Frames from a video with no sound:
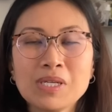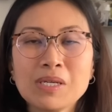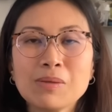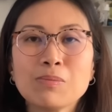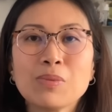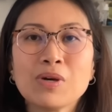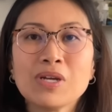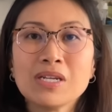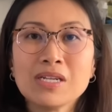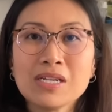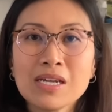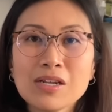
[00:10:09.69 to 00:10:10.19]

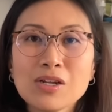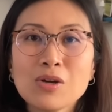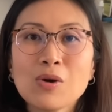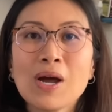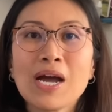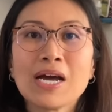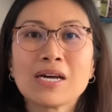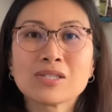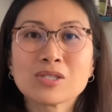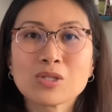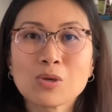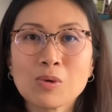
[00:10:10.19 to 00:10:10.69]
but
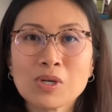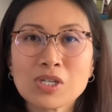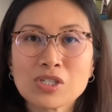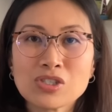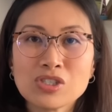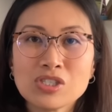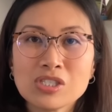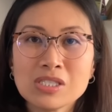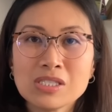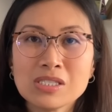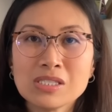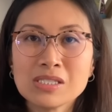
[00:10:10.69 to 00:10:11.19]
ask
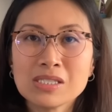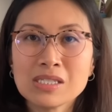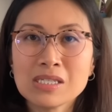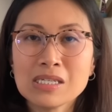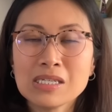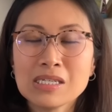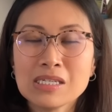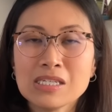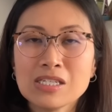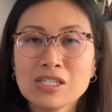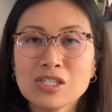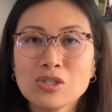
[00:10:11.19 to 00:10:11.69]
questions
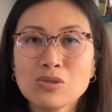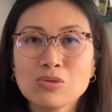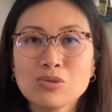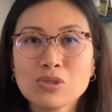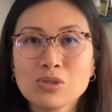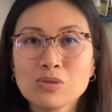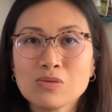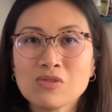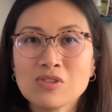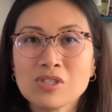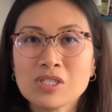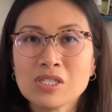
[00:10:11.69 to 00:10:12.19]
in
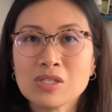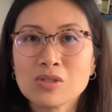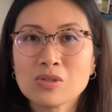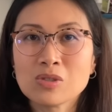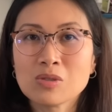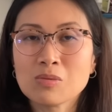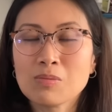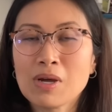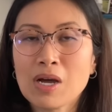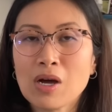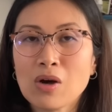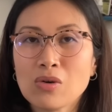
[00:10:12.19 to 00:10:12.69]
YouTube videos
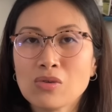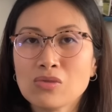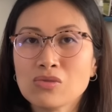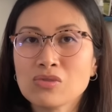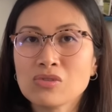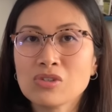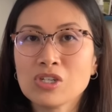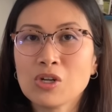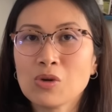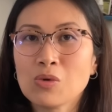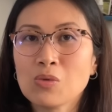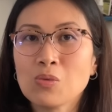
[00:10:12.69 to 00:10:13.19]
about,
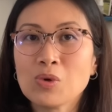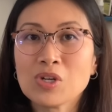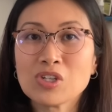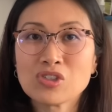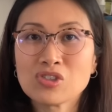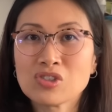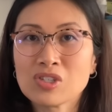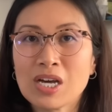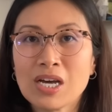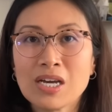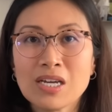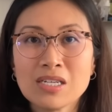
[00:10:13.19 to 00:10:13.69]
which
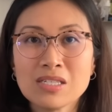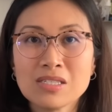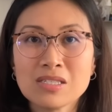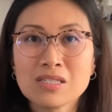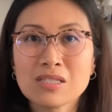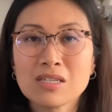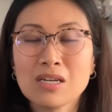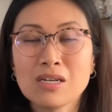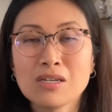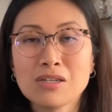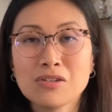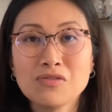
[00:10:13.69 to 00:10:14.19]
size
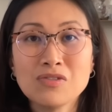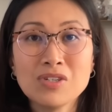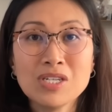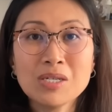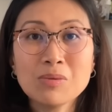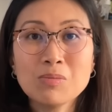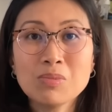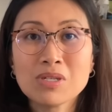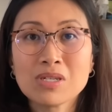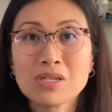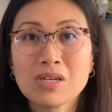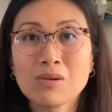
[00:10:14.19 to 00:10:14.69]
of
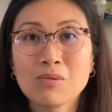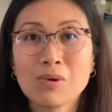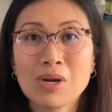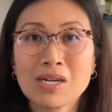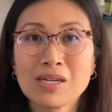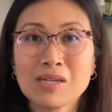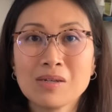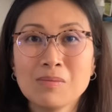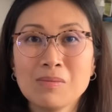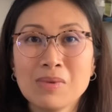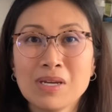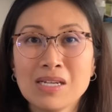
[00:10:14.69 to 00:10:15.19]
nib that I
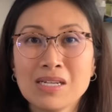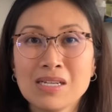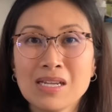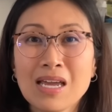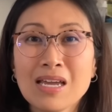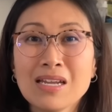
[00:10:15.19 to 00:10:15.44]
recommend.